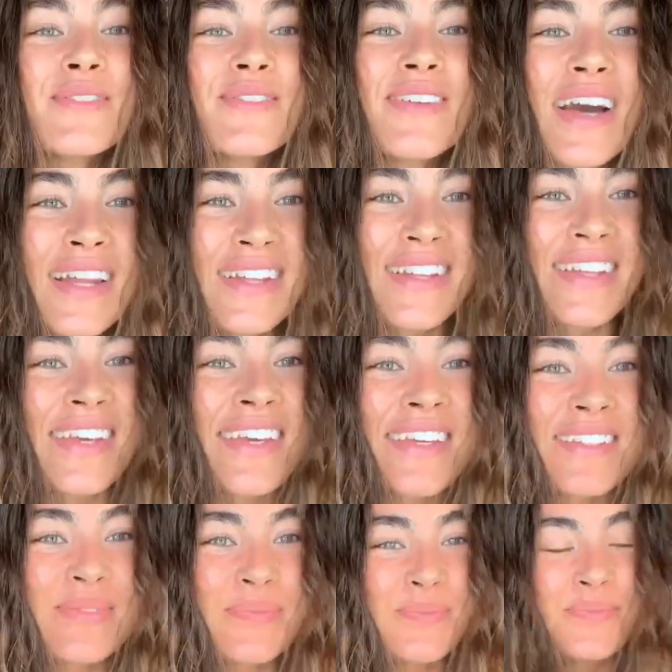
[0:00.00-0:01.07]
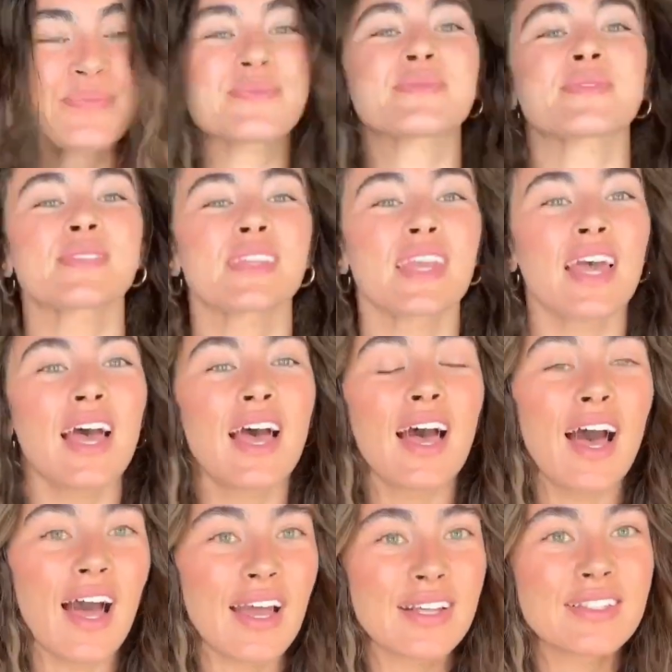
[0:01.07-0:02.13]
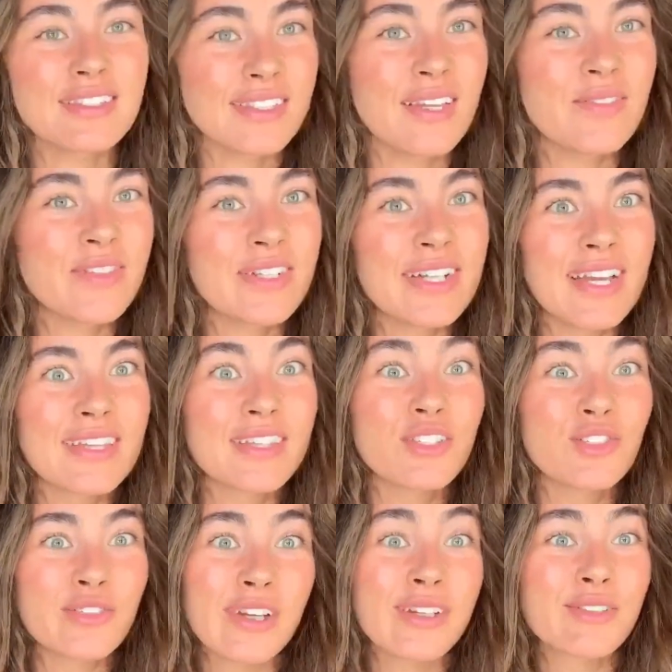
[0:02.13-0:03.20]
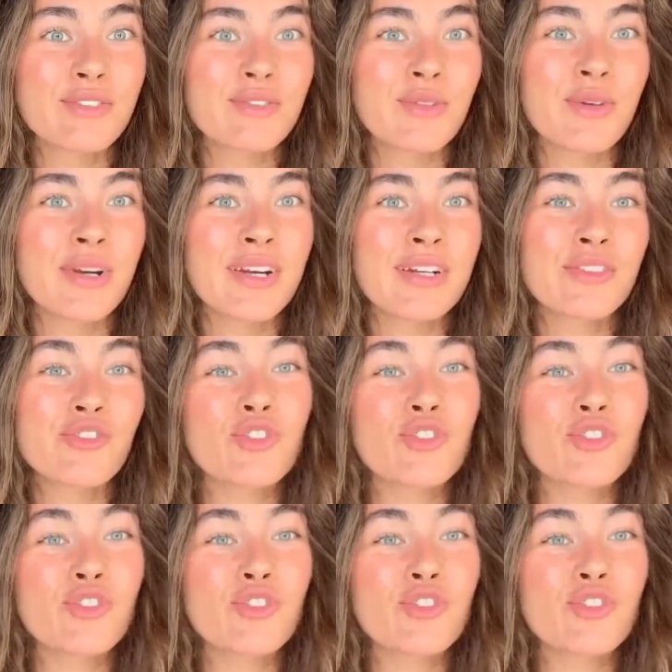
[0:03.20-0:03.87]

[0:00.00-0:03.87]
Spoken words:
finally, I discovered at the drugstore,